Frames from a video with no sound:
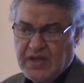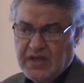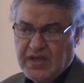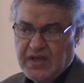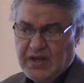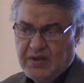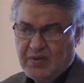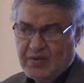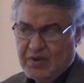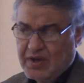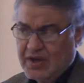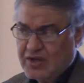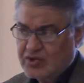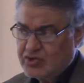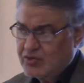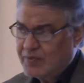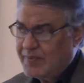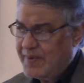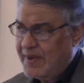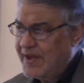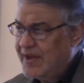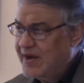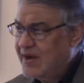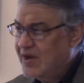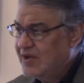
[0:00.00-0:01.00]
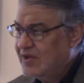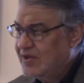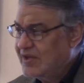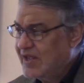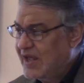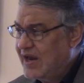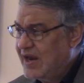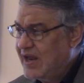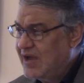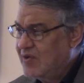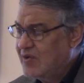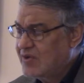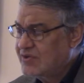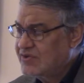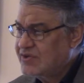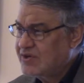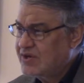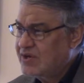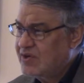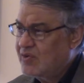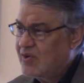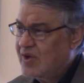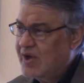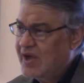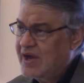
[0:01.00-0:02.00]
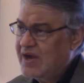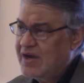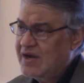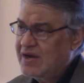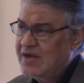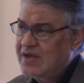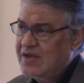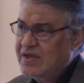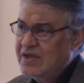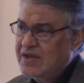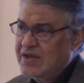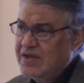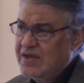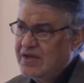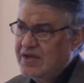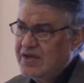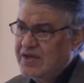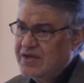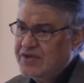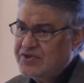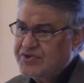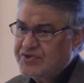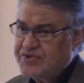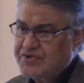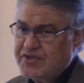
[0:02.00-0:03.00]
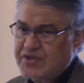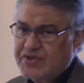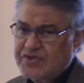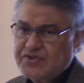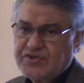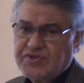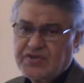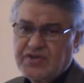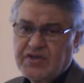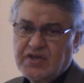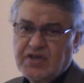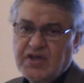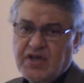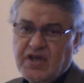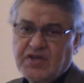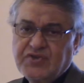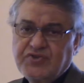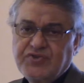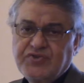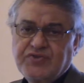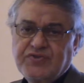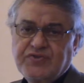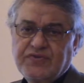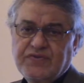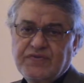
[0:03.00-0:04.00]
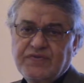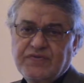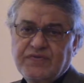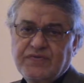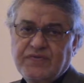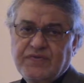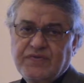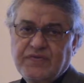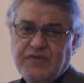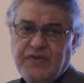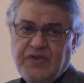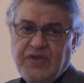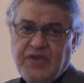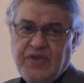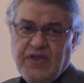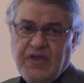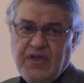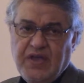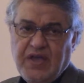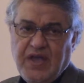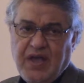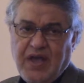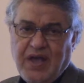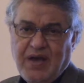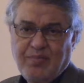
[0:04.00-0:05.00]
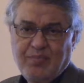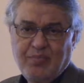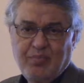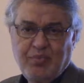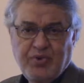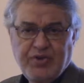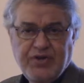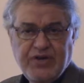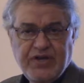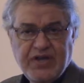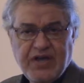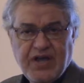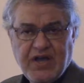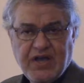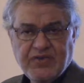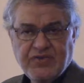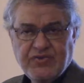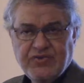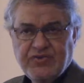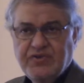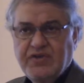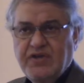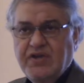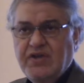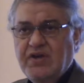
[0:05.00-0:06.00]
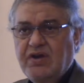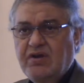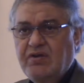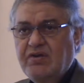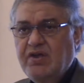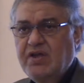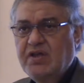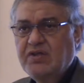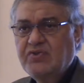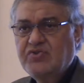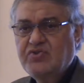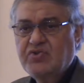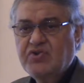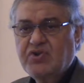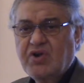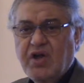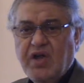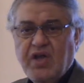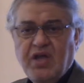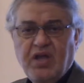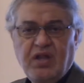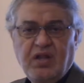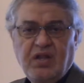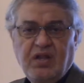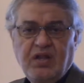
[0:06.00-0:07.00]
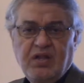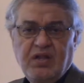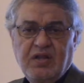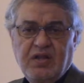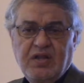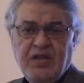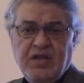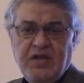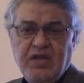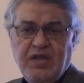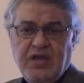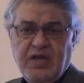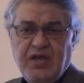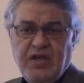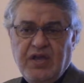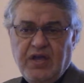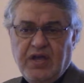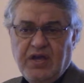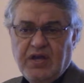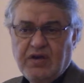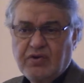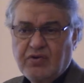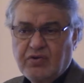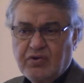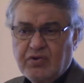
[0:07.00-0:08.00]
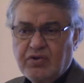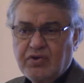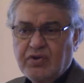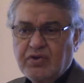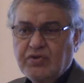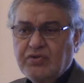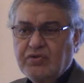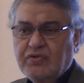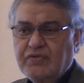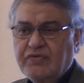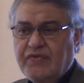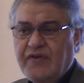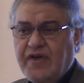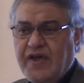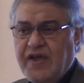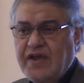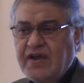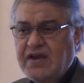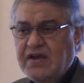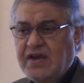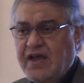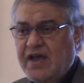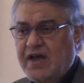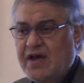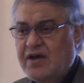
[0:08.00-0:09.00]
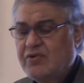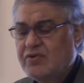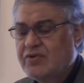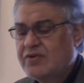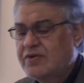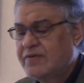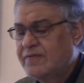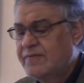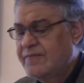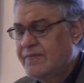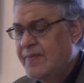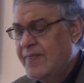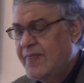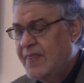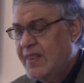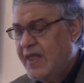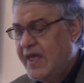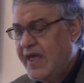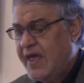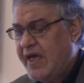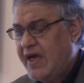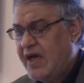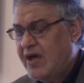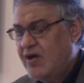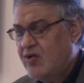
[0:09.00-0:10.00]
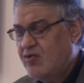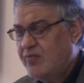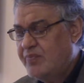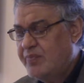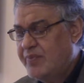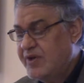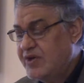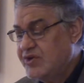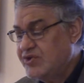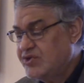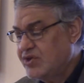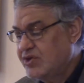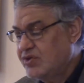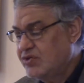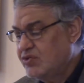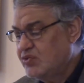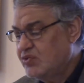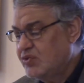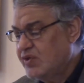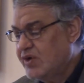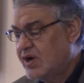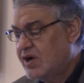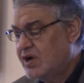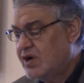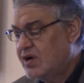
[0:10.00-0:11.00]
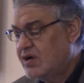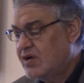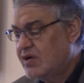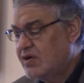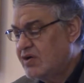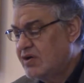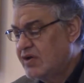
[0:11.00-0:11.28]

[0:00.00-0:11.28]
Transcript: Allah subhanahu wa ta'ala once in a while is testing us and putting us in a real trial in order to find out how patient we are